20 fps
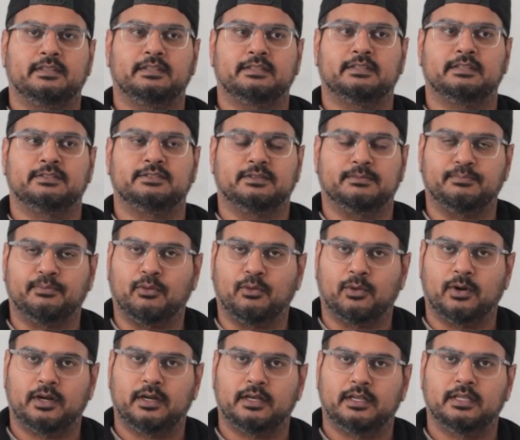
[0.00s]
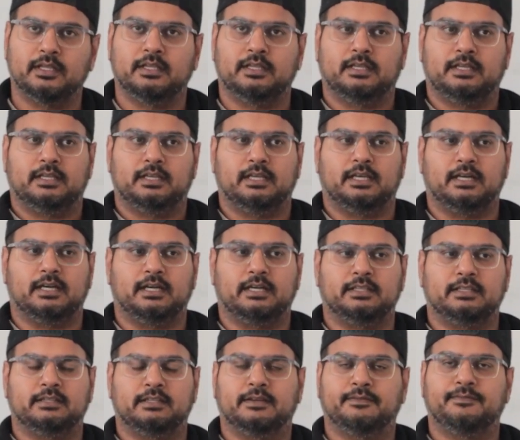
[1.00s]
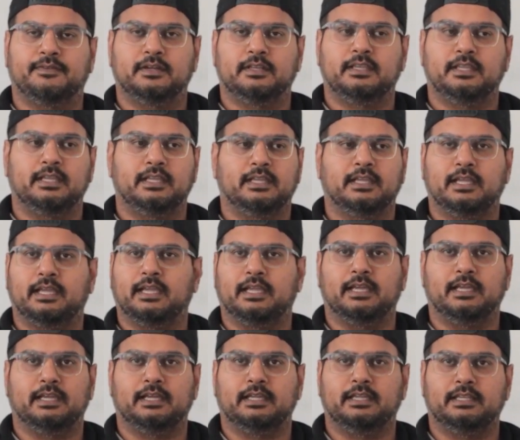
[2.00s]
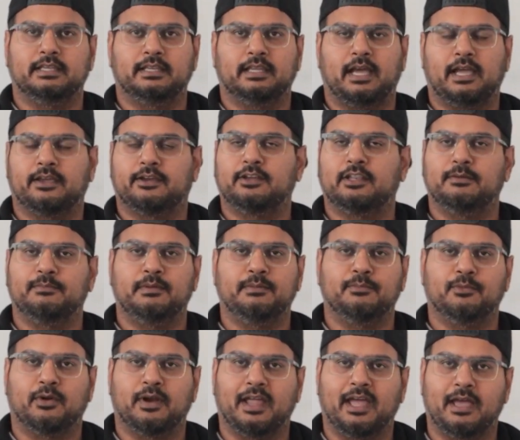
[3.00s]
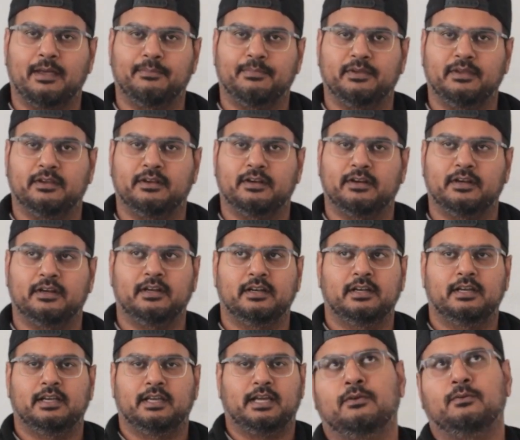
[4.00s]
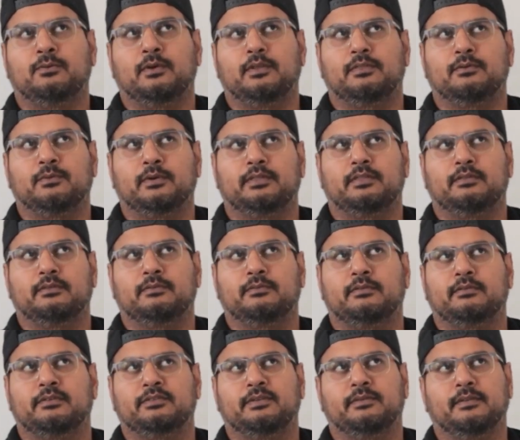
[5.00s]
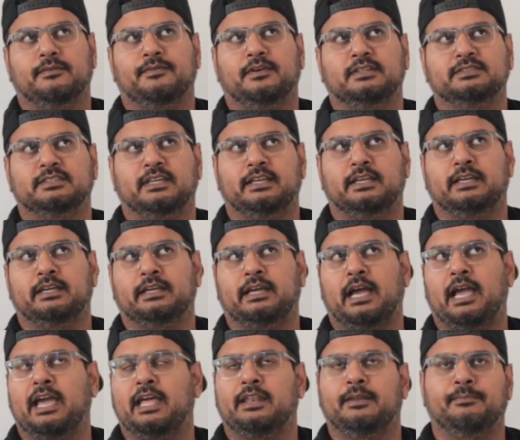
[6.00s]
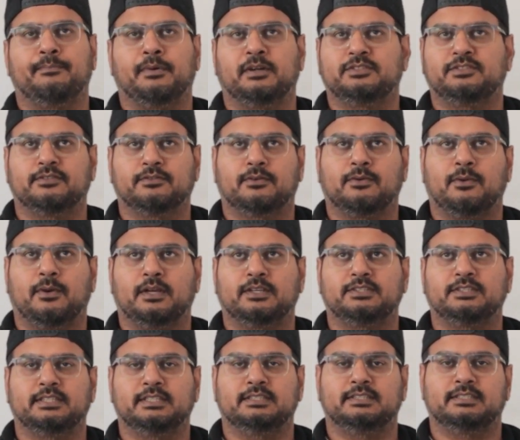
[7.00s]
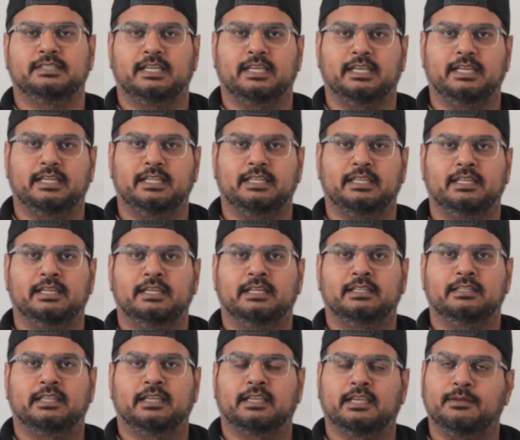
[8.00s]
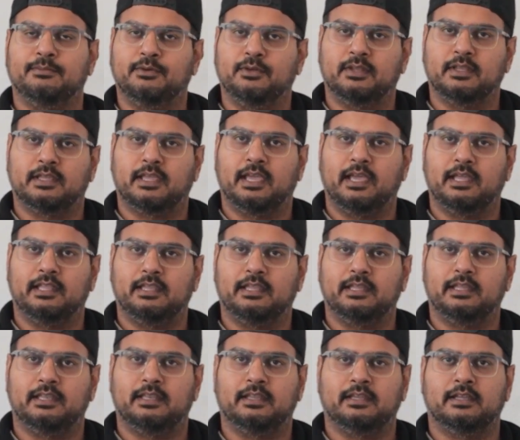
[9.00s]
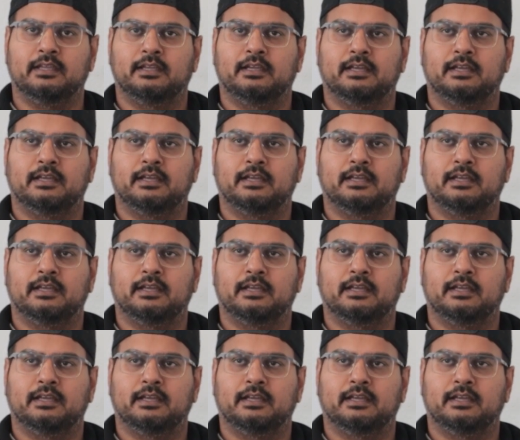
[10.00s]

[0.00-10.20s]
to support the funding. And I couldn't be more happier with receiving the funds. I had a bunch of questions and they communicated